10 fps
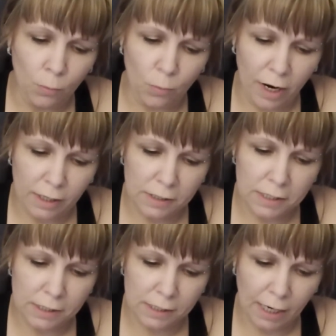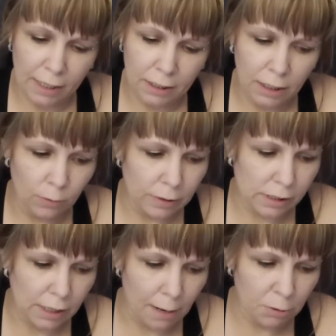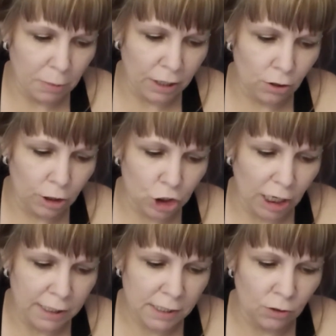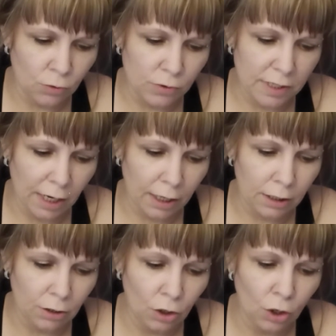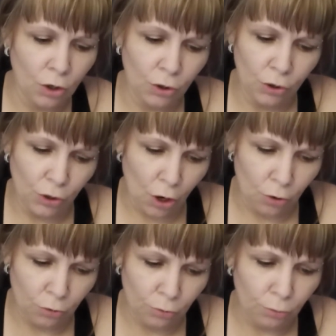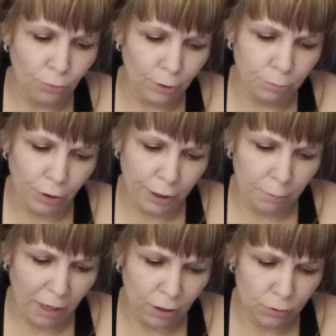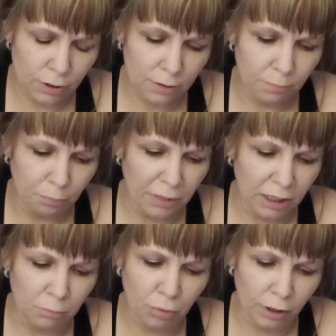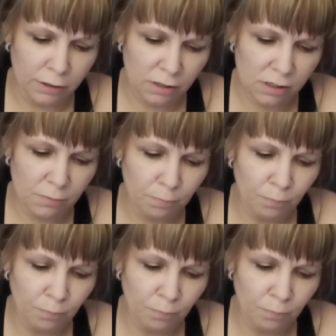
Rands said he was stopped by Kirk Johnson, who said, "No, we'll bring him out," meaning Prince.